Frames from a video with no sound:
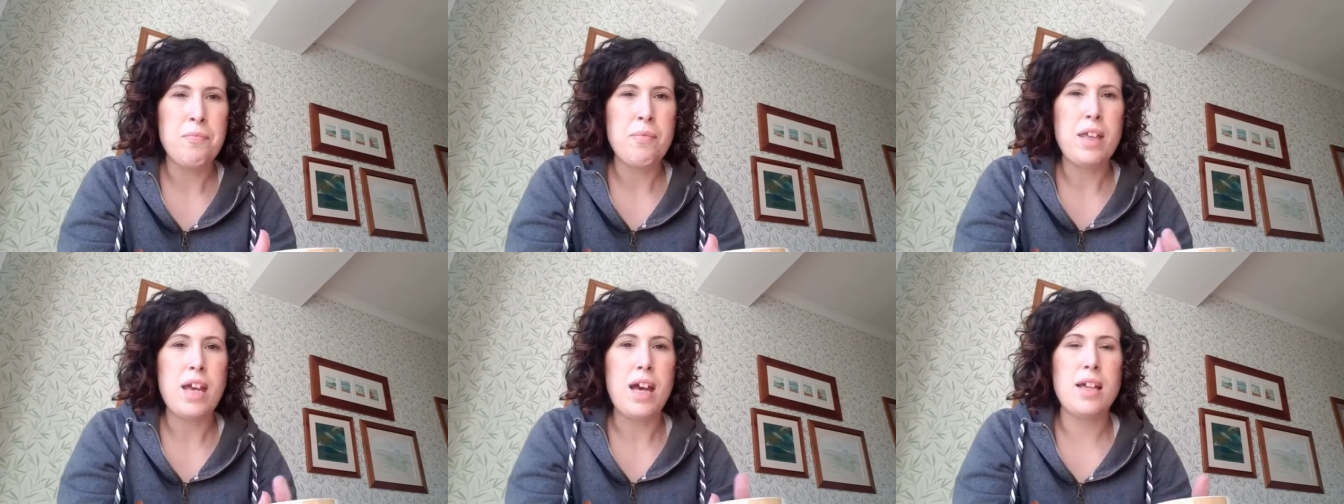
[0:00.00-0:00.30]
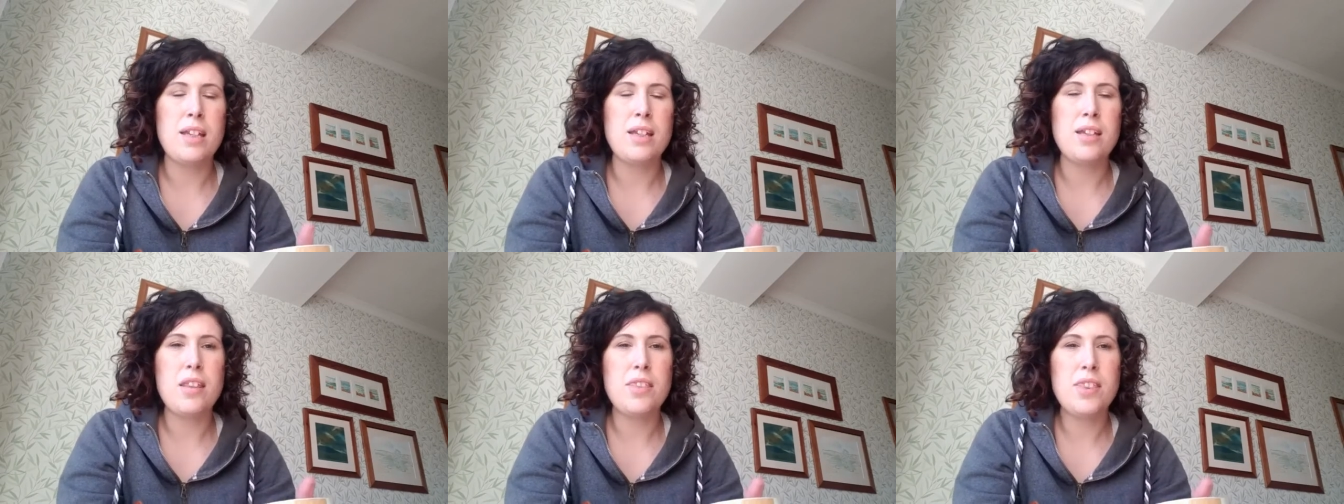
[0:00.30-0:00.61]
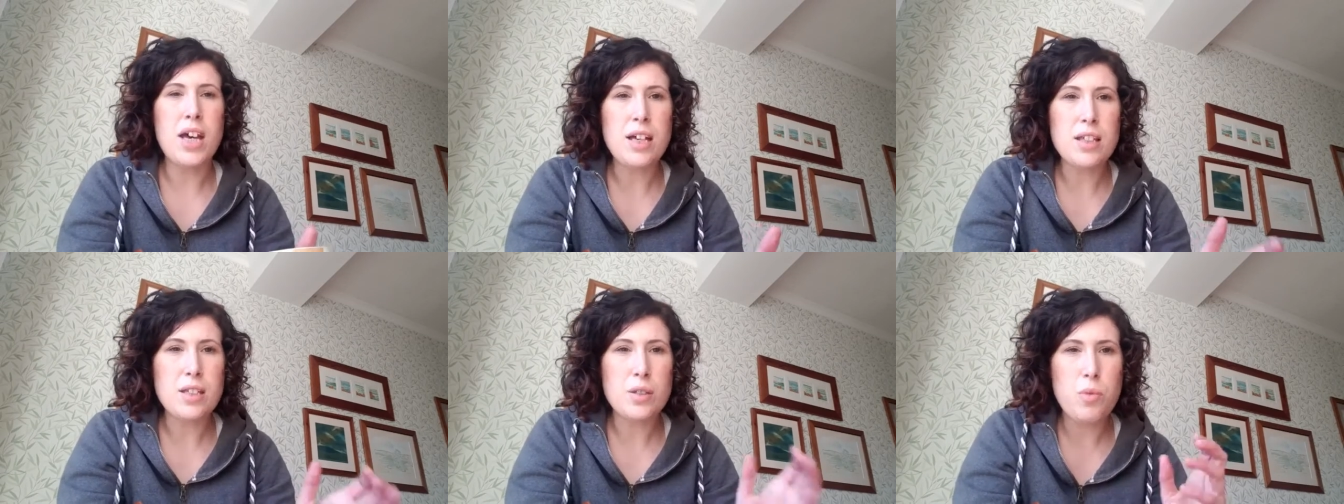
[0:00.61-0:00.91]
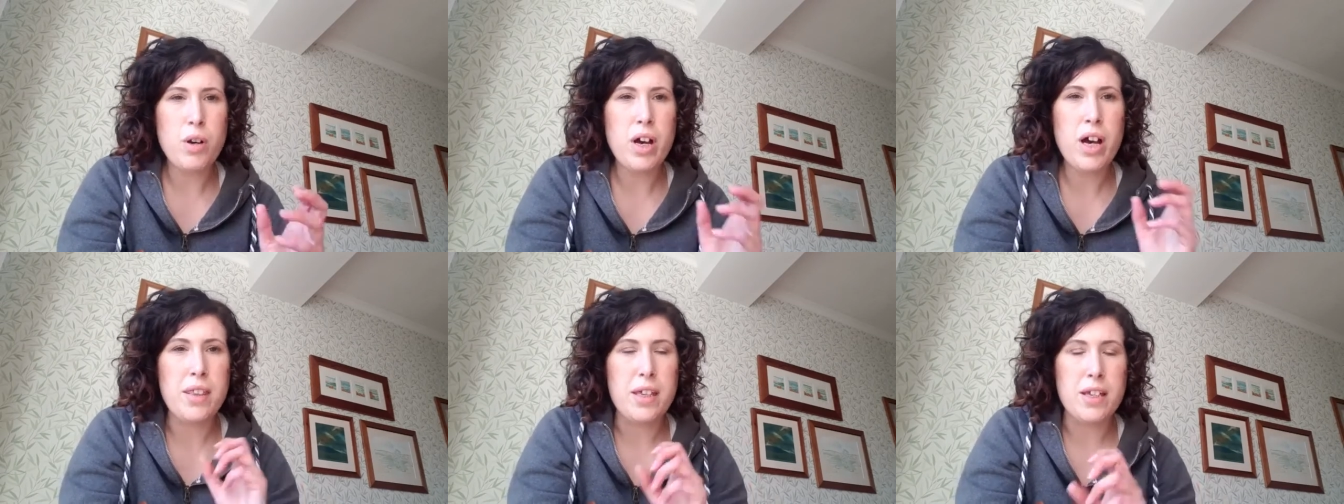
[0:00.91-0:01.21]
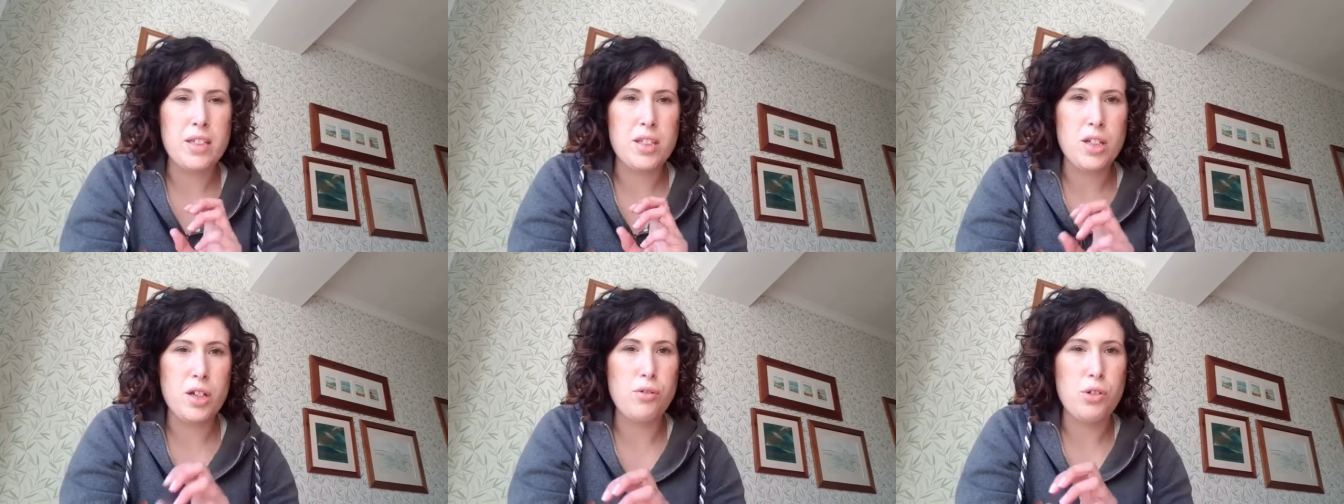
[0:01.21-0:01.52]
And that's why
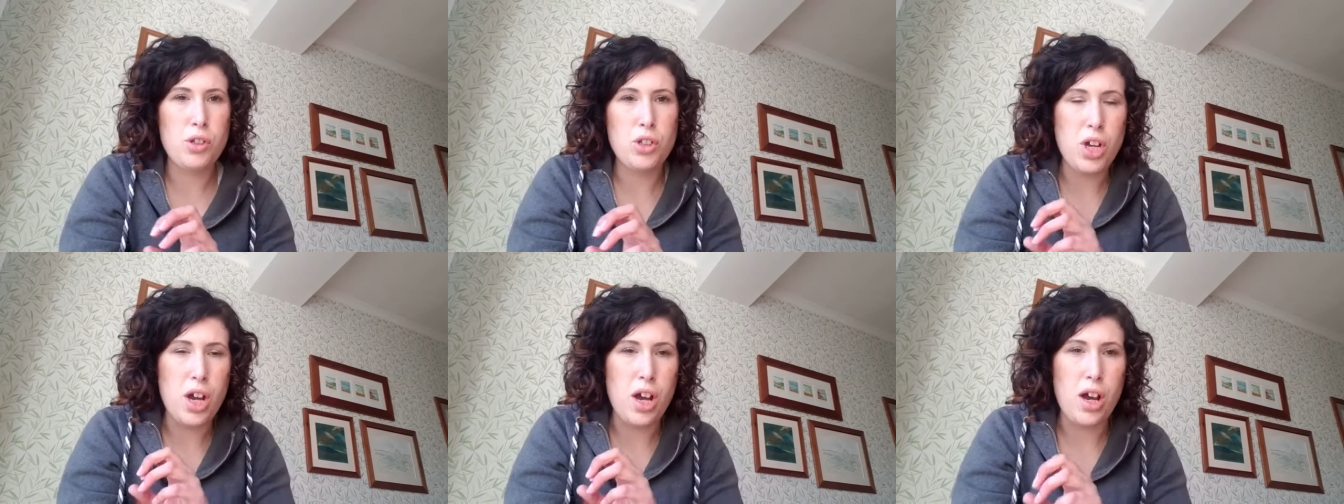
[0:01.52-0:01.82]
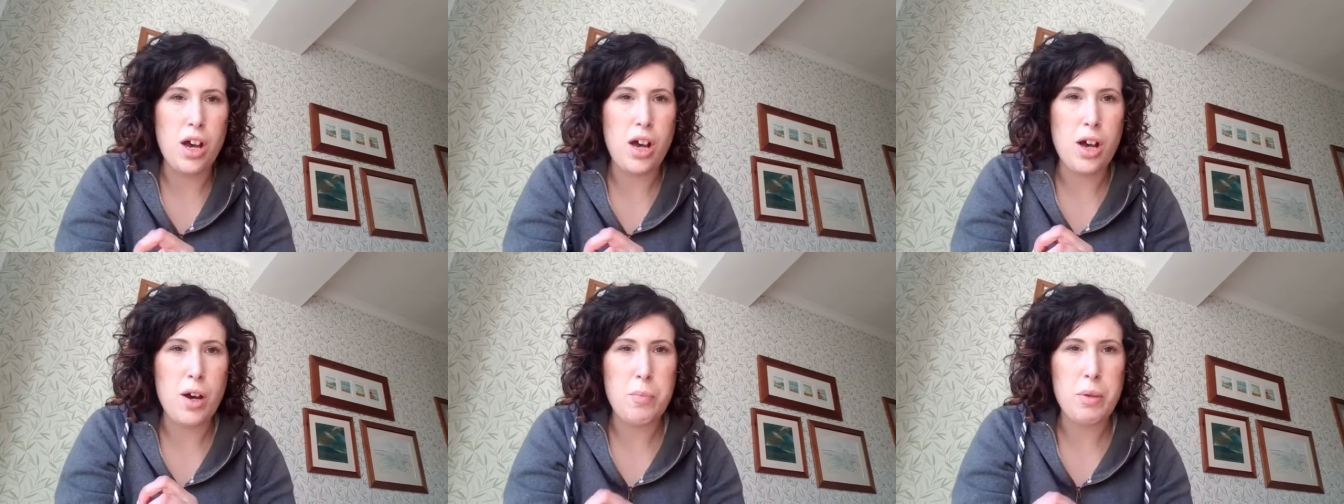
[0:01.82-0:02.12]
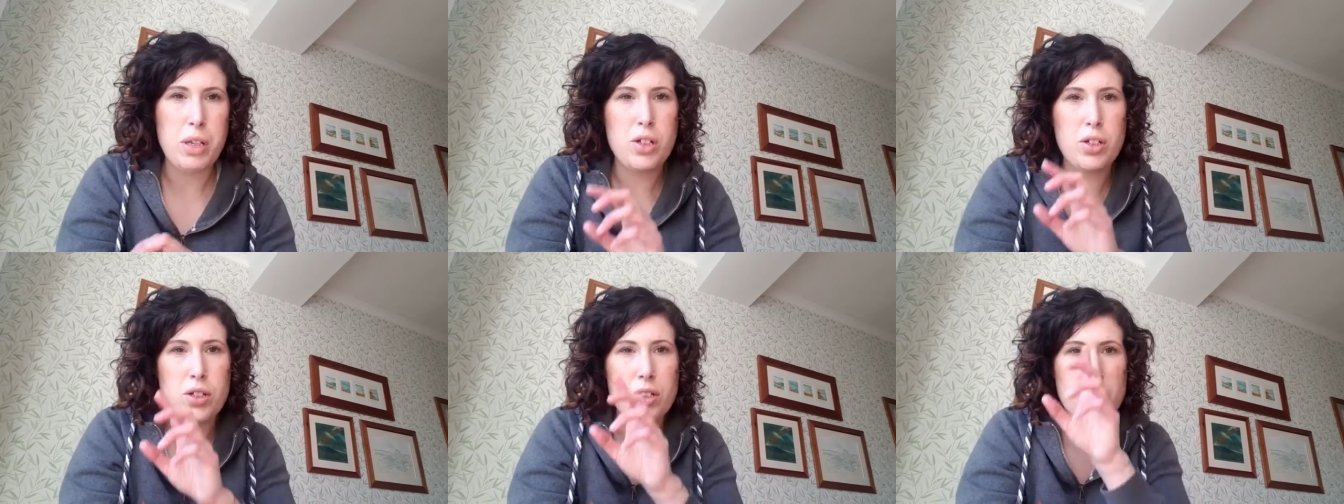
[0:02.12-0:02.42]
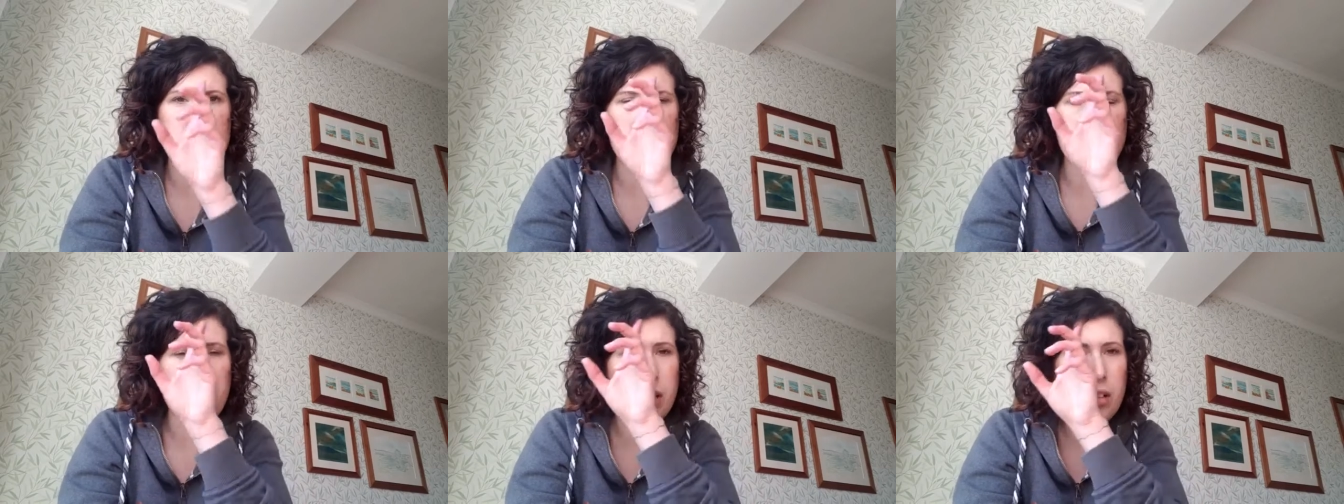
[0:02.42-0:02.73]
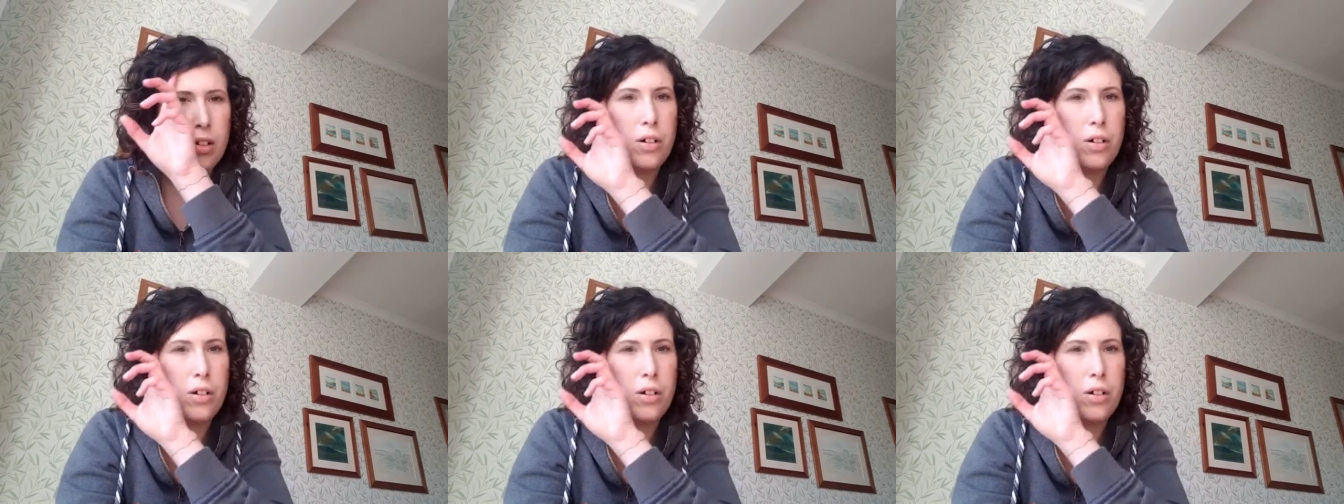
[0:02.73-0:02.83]
they're so sharp, because